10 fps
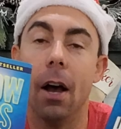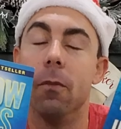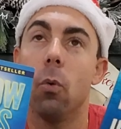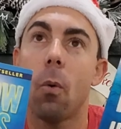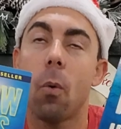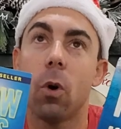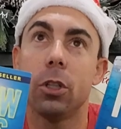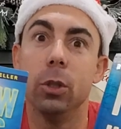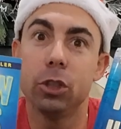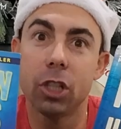World War
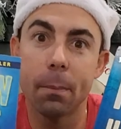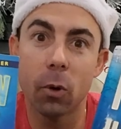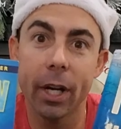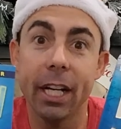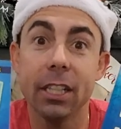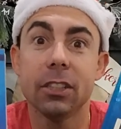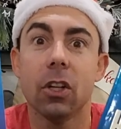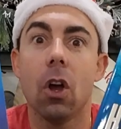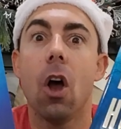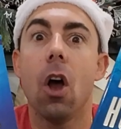II submarines,
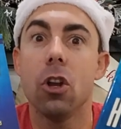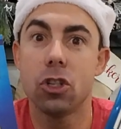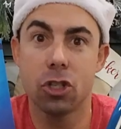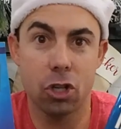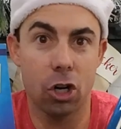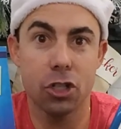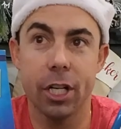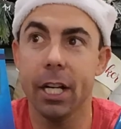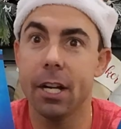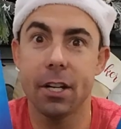
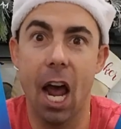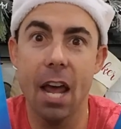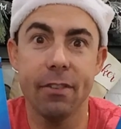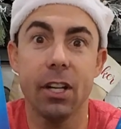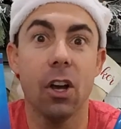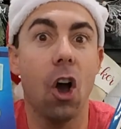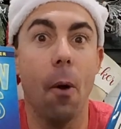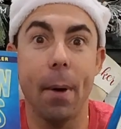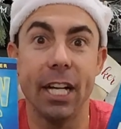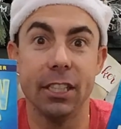searching and diving,
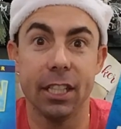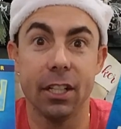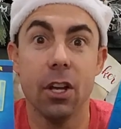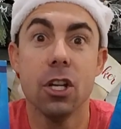amazing.